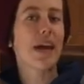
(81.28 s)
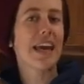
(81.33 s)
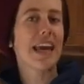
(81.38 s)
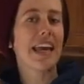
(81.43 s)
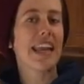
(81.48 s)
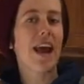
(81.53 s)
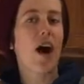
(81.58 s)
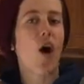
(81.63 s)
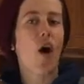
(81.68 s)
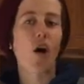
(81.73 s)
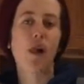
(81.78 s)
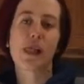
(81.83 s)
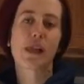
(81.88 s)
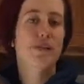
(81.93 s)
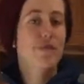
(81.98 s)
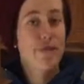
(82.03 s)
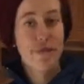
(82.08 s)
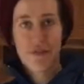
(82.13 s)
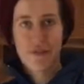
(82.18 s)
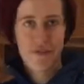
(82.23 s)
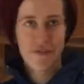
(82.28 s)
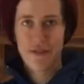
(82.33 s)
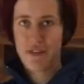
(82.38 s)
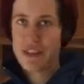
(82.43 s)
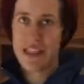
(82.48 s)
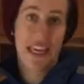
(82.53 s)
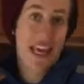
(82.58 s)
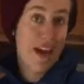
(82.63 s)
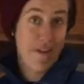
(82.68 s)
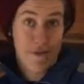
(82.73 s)
in all of
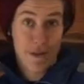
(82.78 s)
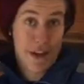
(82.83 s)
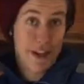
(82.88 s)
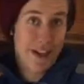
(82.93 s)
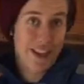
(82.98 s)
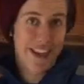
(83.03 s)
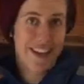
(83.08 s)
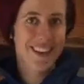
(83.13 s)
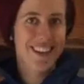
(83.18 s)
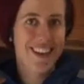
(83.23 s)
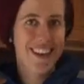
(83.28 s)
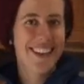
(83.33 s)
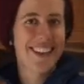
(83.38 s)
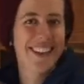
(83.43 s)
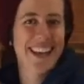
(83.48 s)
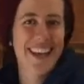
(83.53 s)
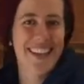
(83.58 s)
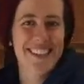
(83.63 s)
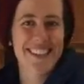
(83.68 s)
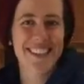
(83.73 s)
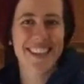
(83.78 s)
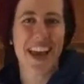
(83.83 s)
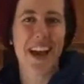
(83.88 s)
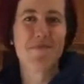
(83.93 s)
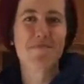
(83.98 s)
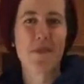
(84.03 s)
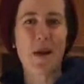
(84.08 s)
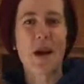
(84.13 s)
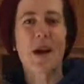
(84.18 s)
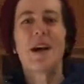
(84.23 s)
the everything in this
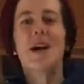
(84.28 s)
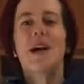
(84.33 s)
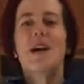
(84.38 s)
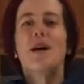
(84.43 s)
camper